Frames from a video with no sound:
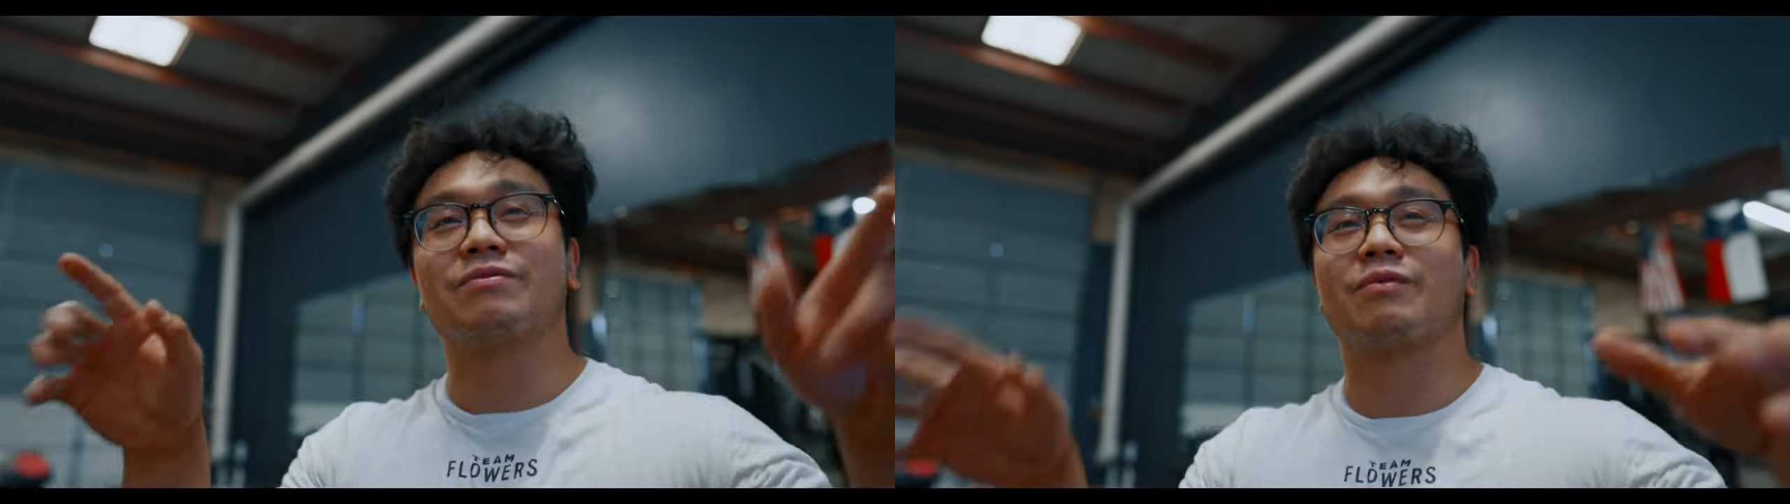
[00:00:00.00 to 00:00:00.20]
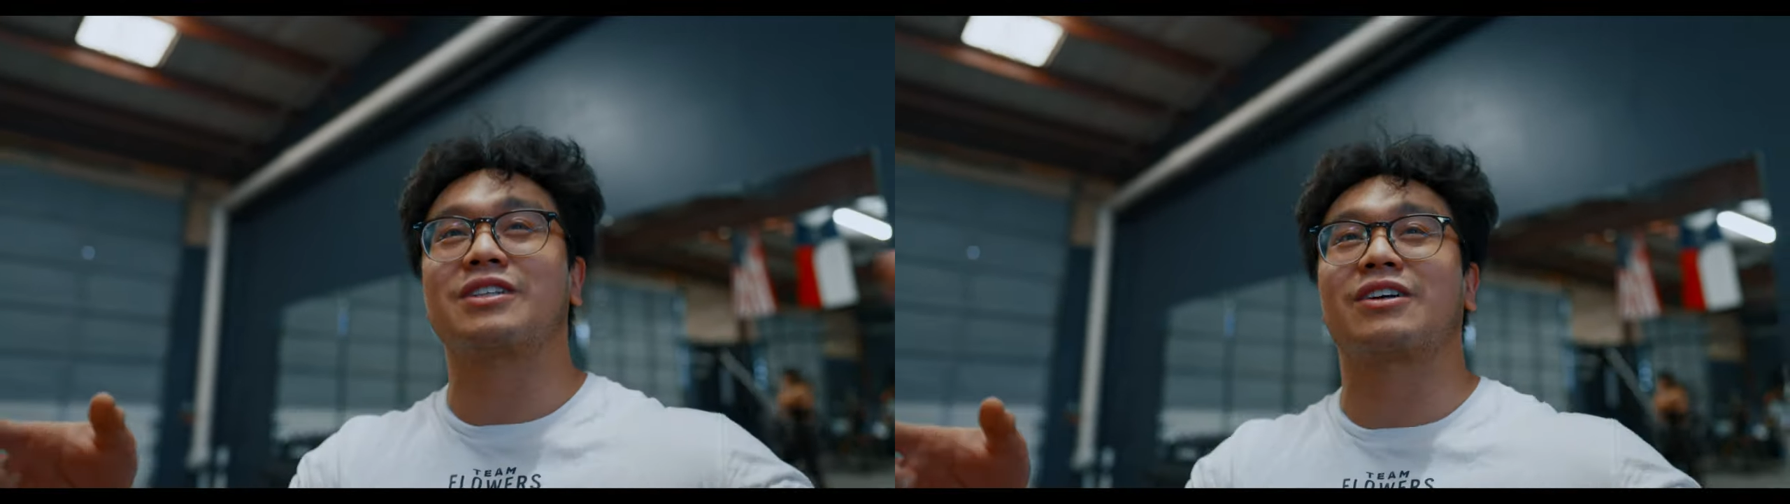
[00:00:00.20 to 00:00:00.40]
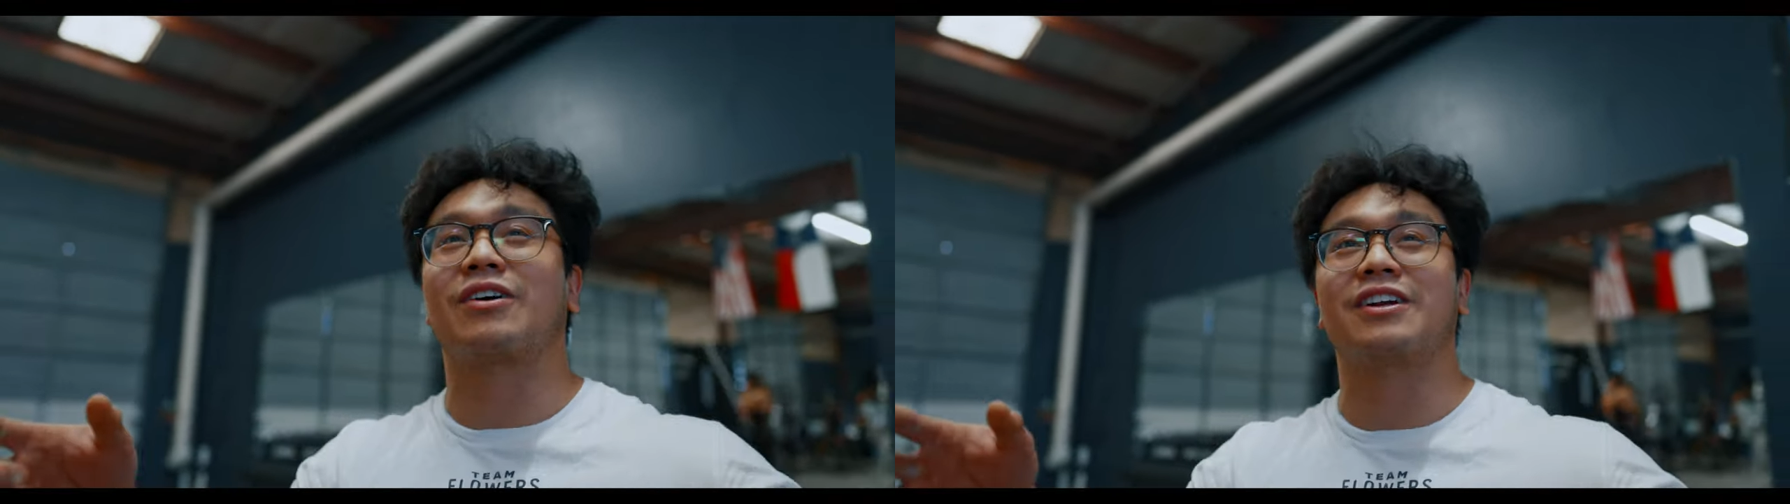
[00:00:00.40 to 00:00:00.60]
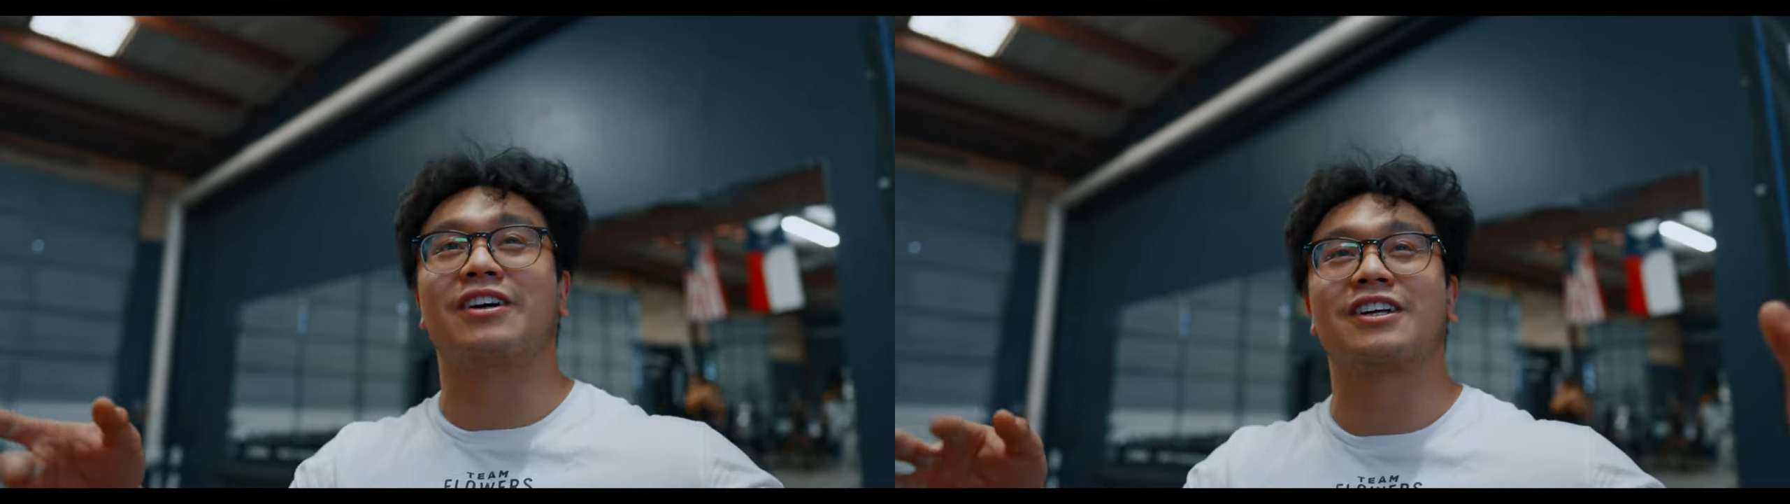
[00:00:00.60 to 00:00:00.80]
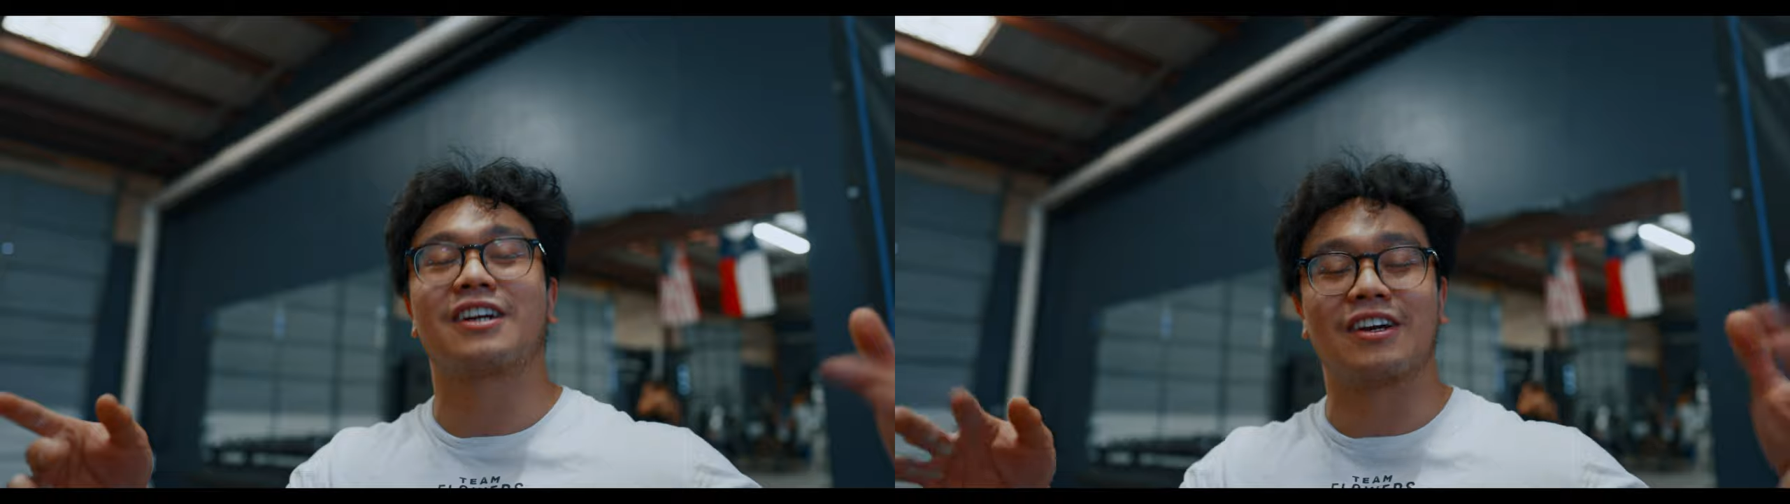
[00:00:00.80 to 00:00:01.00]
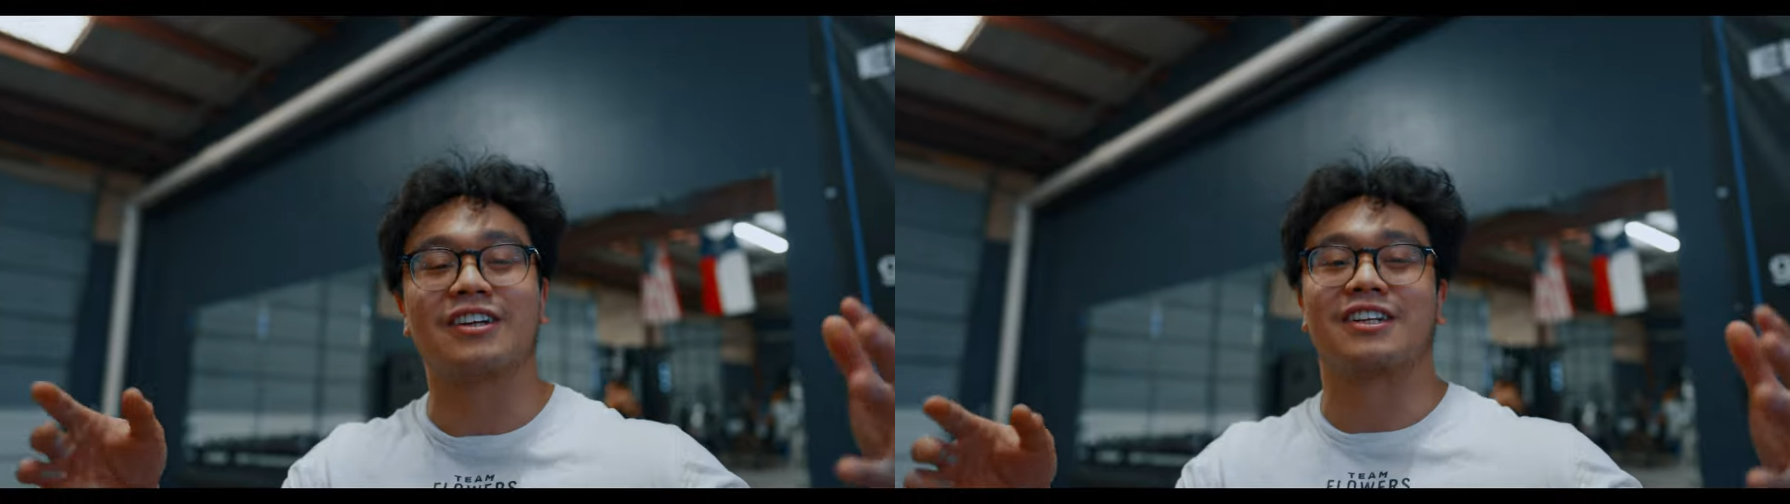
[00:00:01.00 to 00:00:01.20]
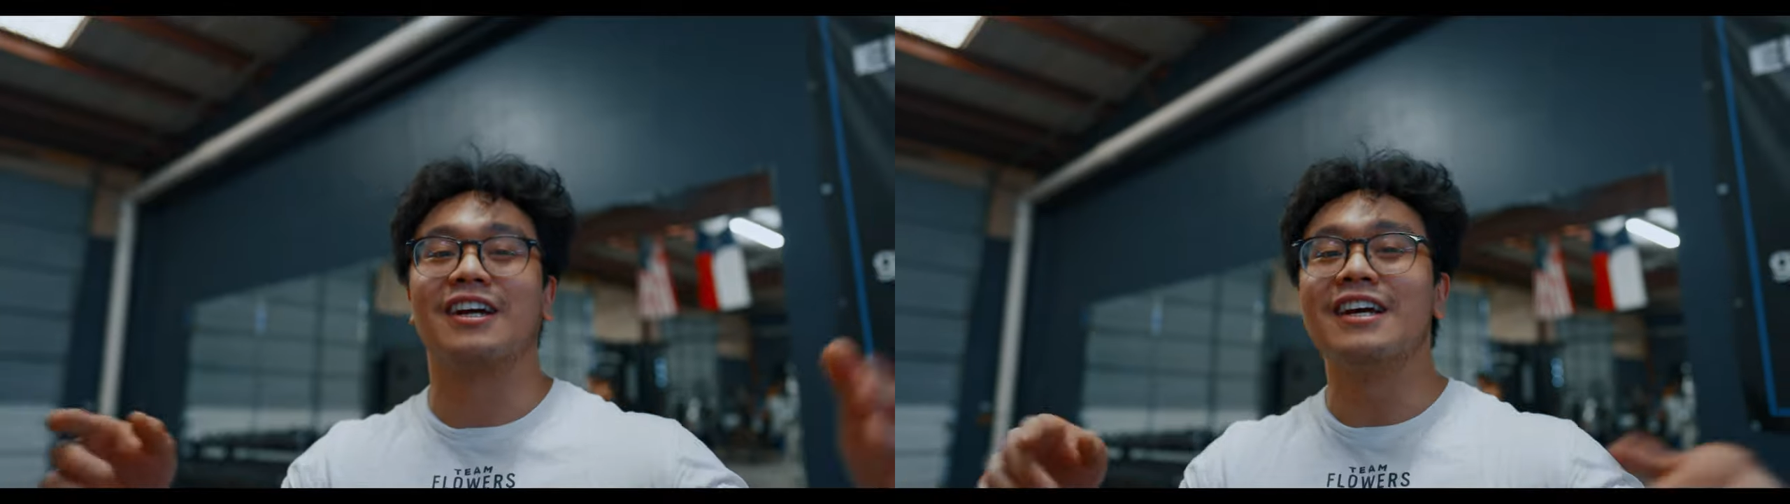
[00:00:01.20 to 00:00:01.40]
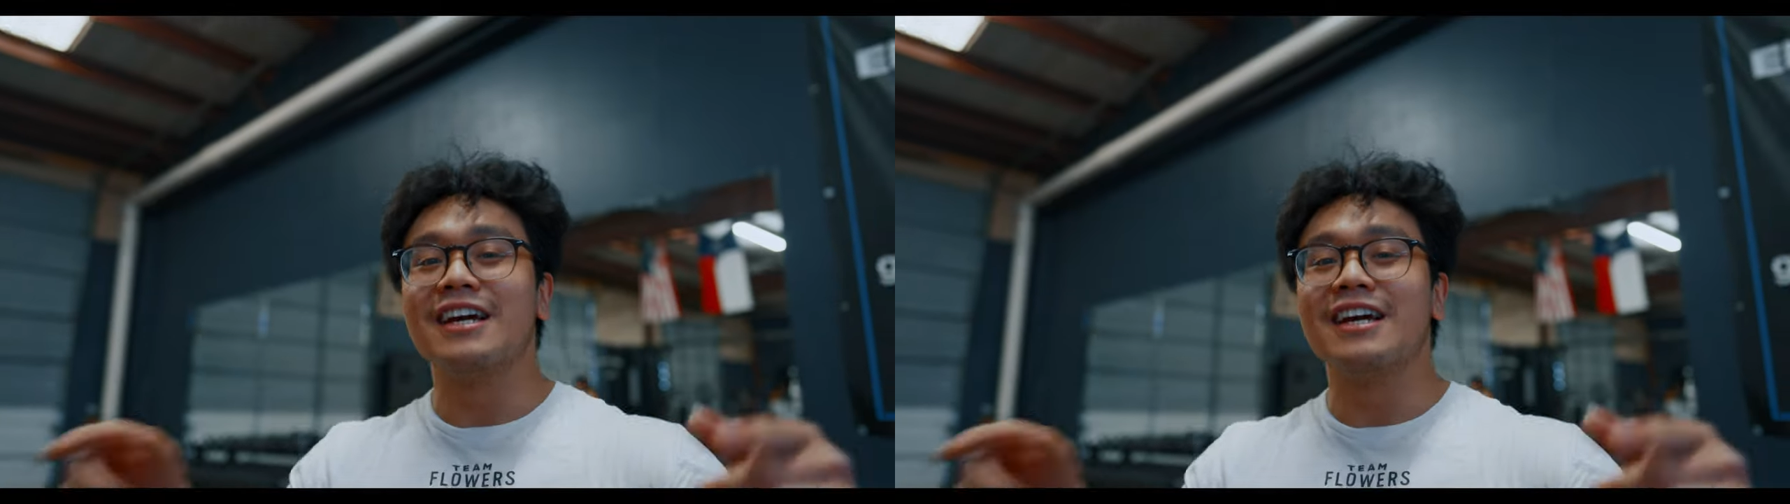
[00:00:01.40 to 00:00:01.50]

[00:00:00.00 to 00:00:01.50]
what is it called conductor conductor.